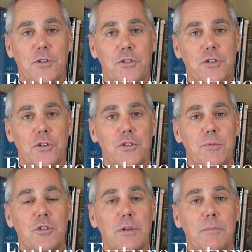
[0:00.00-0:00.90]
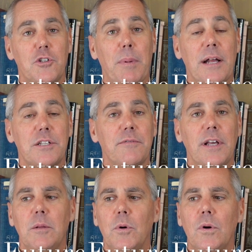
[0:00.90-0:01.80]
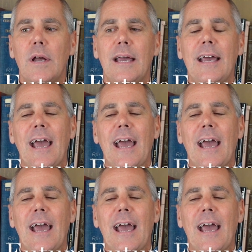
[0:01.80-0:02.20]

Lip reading: There's still some spots available.